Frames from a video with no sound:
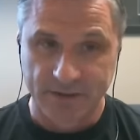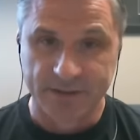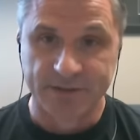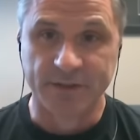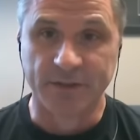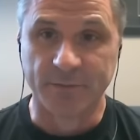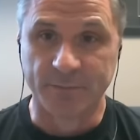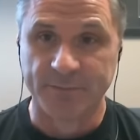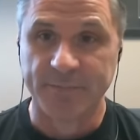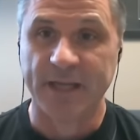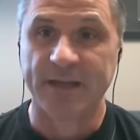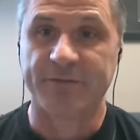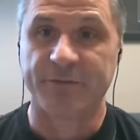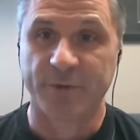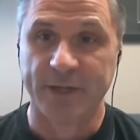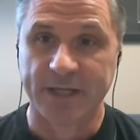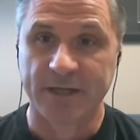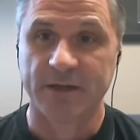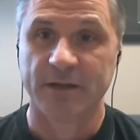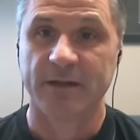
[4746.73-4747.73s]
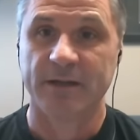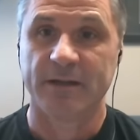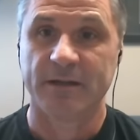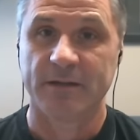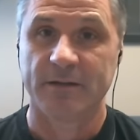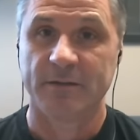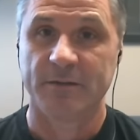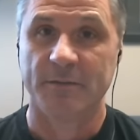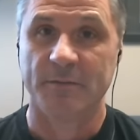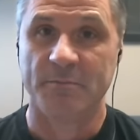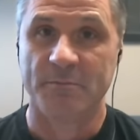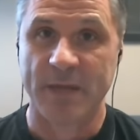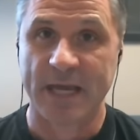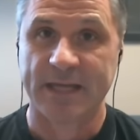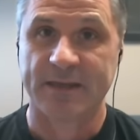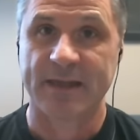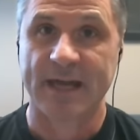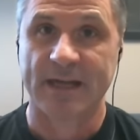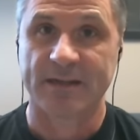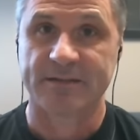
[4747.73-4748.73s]
tube. If we could make
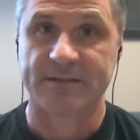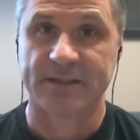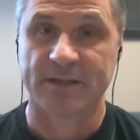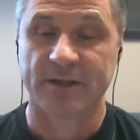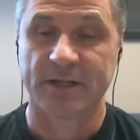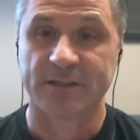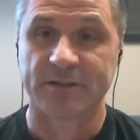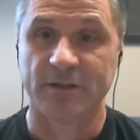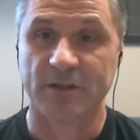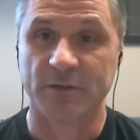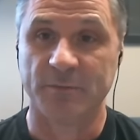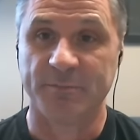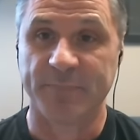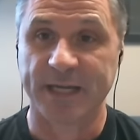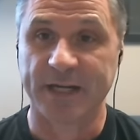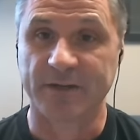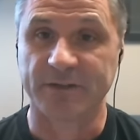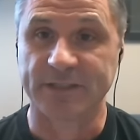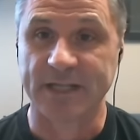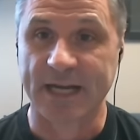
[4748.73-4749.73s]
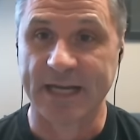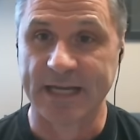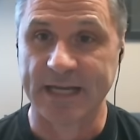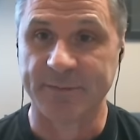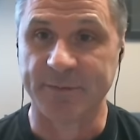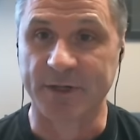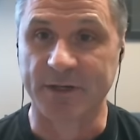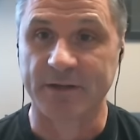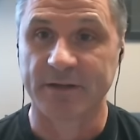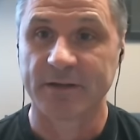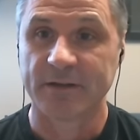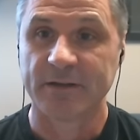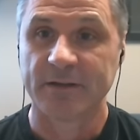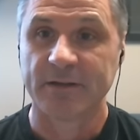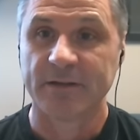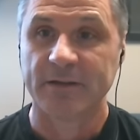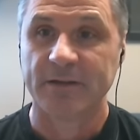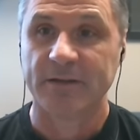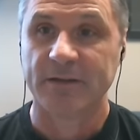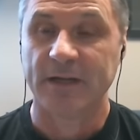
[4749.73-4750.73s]
that steering tube bigger diameter,
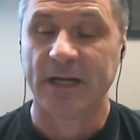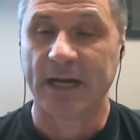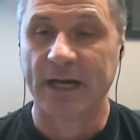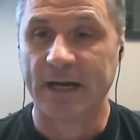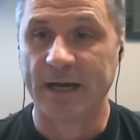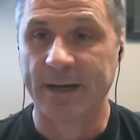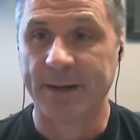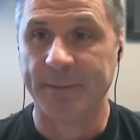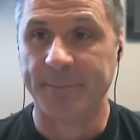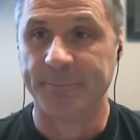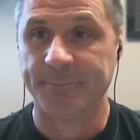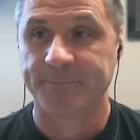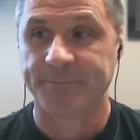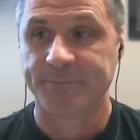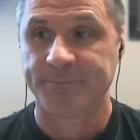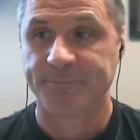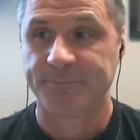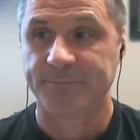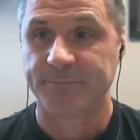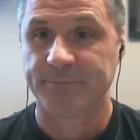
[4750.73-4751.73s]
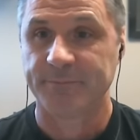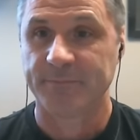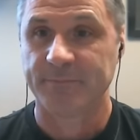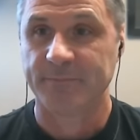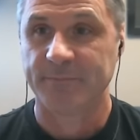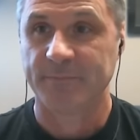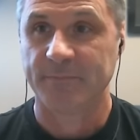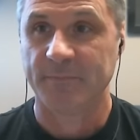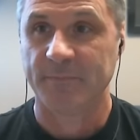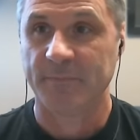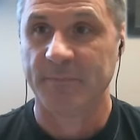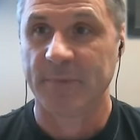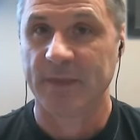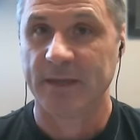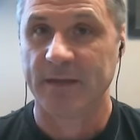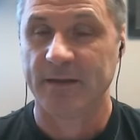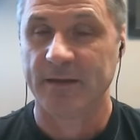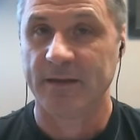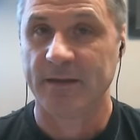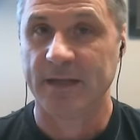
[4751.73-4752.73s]
um,
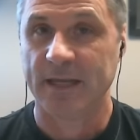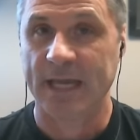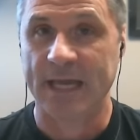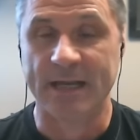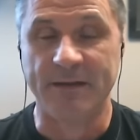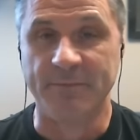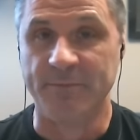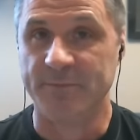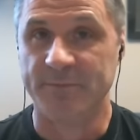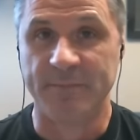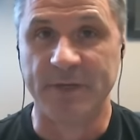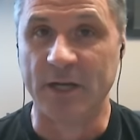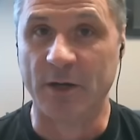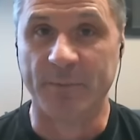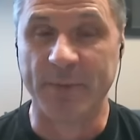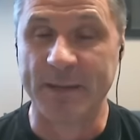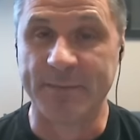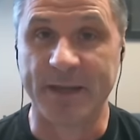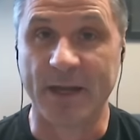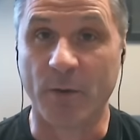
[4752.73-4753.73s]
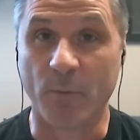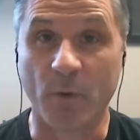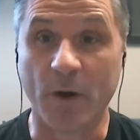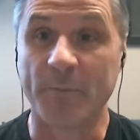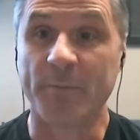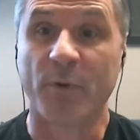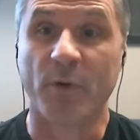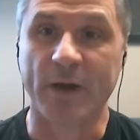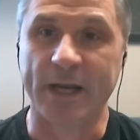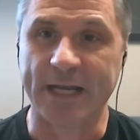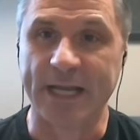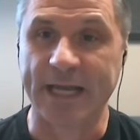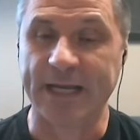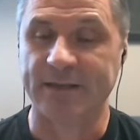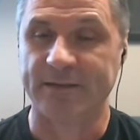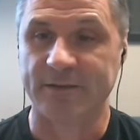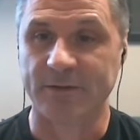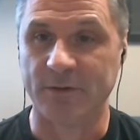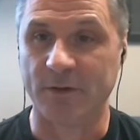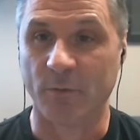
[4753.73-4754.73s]
and you know maybe a 1.8
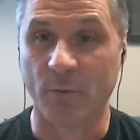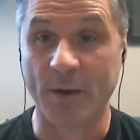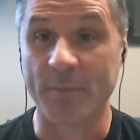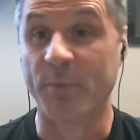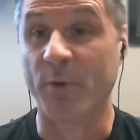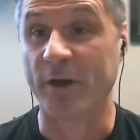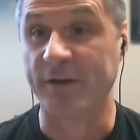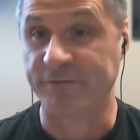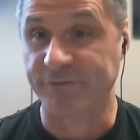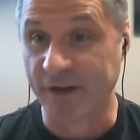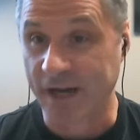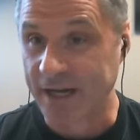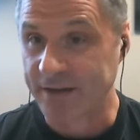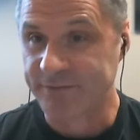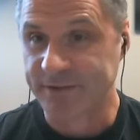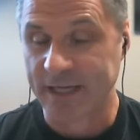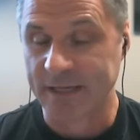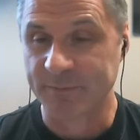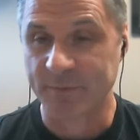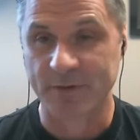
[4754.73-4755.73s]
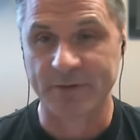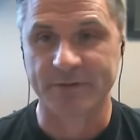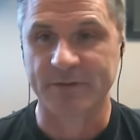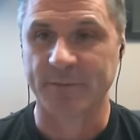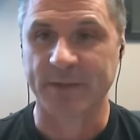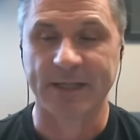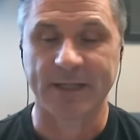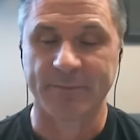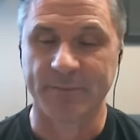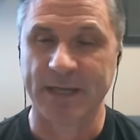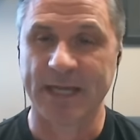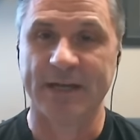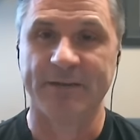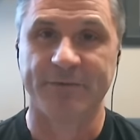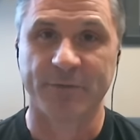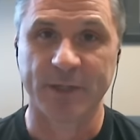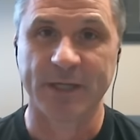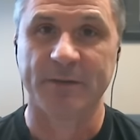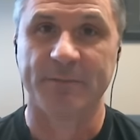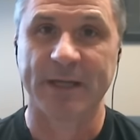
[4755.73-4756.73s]
to a 1.5 taper or something like that. Man, if
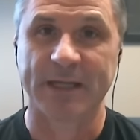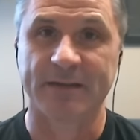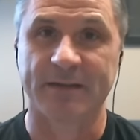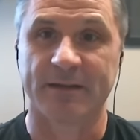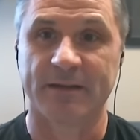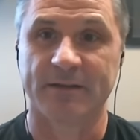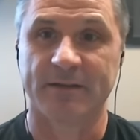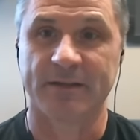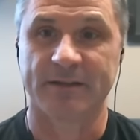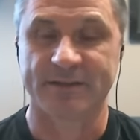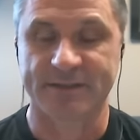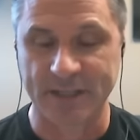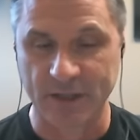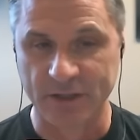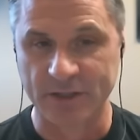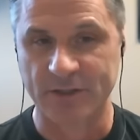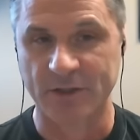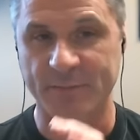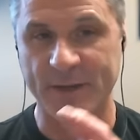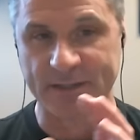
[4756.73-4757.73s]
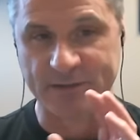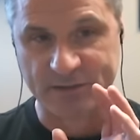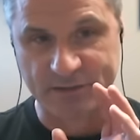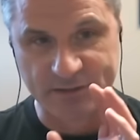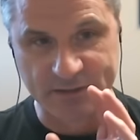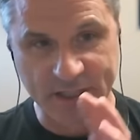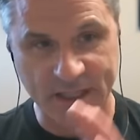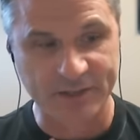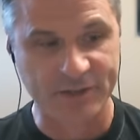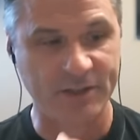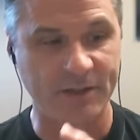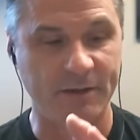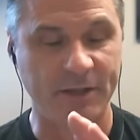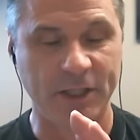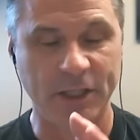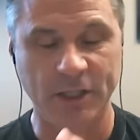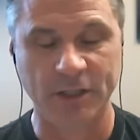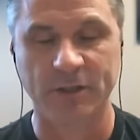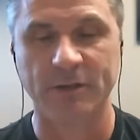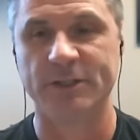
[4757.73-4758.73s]
we could make the the steering tube has such a
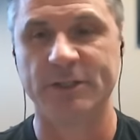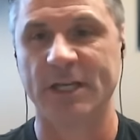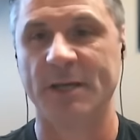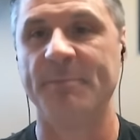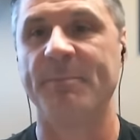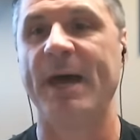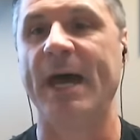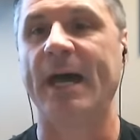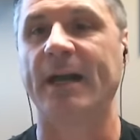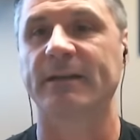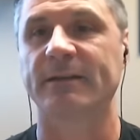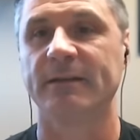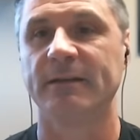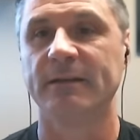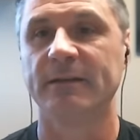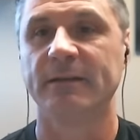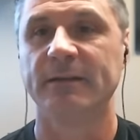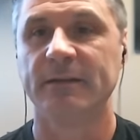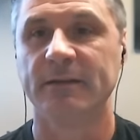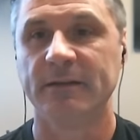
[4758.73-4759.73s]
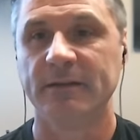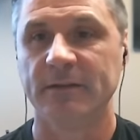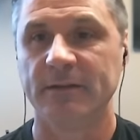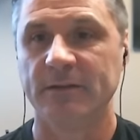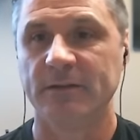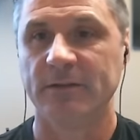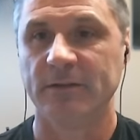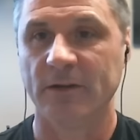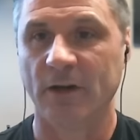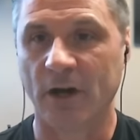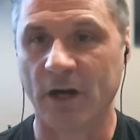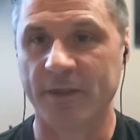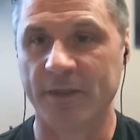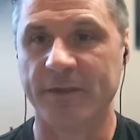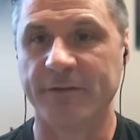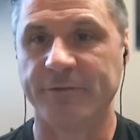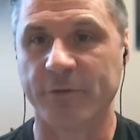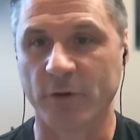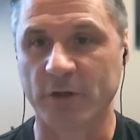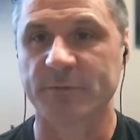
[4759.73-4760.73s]
huge impact on the
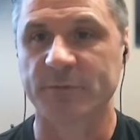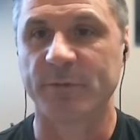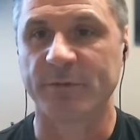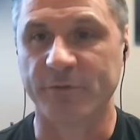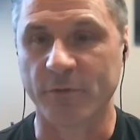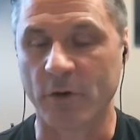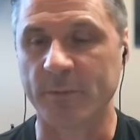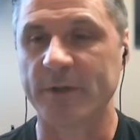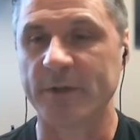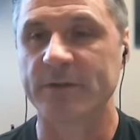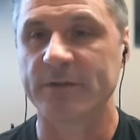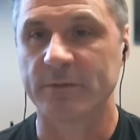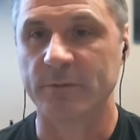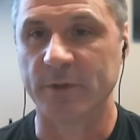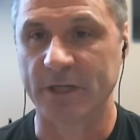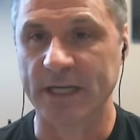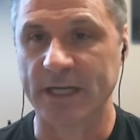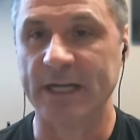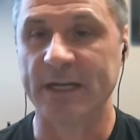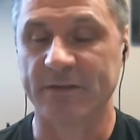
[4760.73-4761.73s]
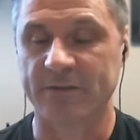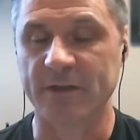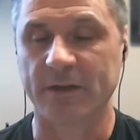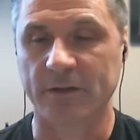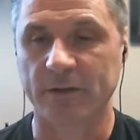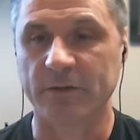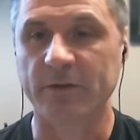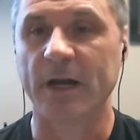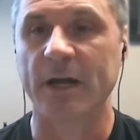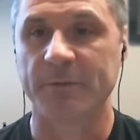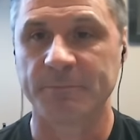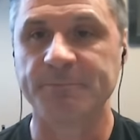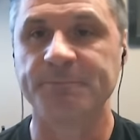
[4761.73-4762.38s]
fork's performance when in a single crown.